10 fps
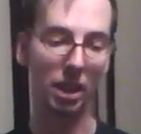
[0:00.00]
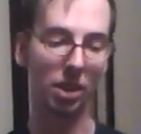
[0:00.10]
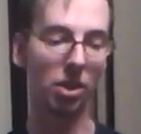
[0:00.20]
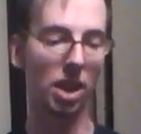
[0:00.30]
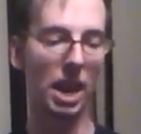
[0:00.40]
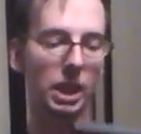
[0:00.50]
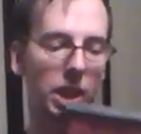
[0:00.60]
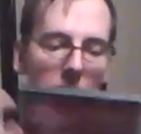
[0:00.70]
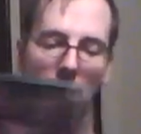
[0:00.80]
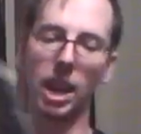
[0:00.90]
This is
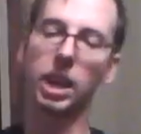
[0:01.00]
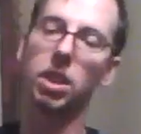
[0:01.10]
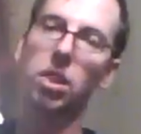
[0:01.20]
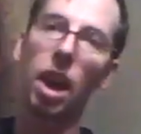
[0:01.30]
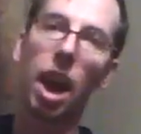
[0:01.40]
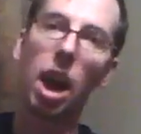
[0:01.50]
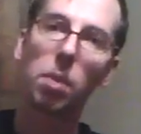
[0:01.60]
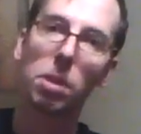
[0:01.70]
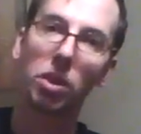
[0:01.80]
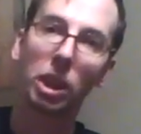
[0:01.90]
actually Tekken Tag,
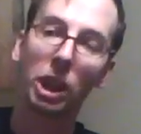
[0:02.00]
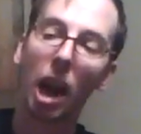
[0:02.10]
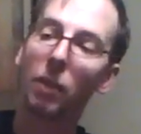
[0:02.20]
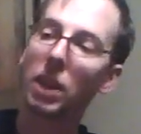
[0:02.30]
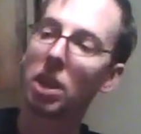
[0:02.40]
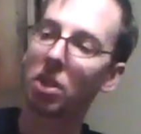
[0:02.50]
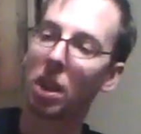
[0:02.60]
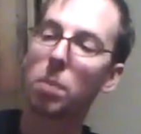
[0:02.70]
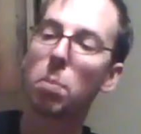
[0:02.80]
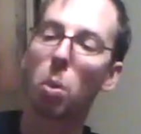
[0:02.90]
but it's a Japanese
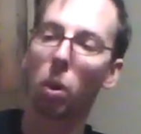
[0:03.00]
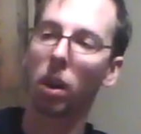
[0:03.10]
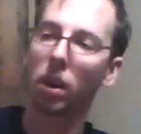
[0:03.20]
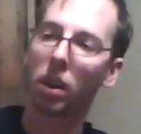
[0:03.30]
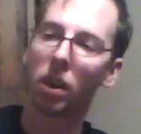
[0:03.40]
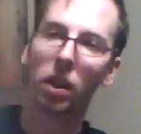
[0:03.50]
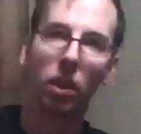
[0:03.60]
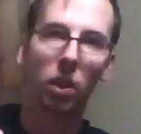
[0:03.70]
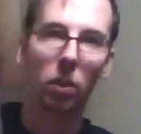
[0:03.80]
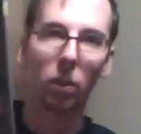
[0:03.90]
import
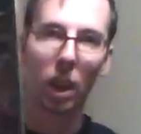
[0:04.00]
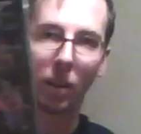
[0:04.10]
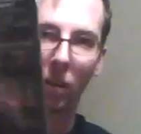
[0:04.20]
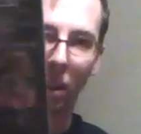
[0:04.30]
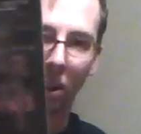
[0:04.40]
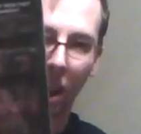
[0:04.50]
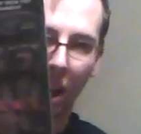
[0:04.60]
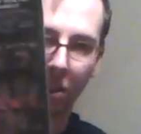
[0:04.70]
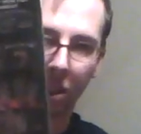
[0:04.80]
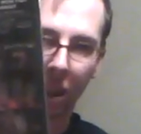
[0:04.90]
game, if you can kind
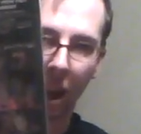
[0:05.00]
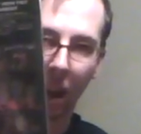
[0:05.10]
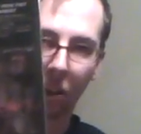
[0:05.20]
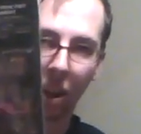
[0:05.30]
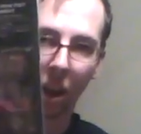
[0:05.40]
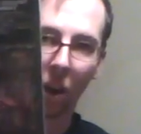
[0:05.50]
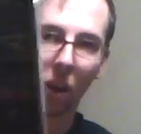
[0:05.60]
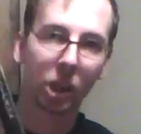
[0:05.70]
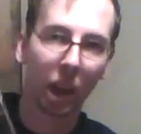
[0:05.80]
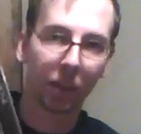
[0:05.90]
of see that. It's got all
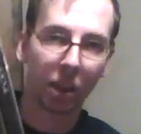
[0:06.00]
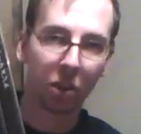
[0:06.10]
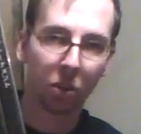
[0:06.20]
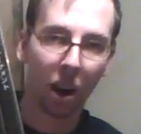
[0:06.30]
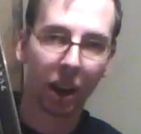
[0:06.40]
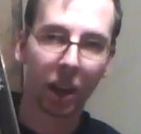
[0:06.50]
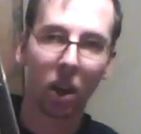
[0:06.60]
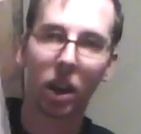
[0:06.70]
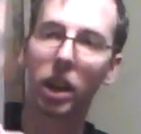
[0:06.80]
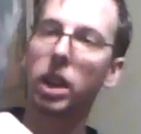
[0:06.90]
the Japanese writing
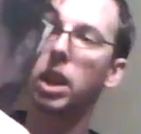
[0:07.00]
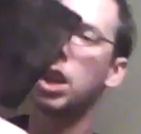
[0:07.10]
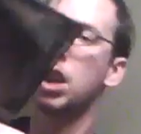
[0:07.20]
on it.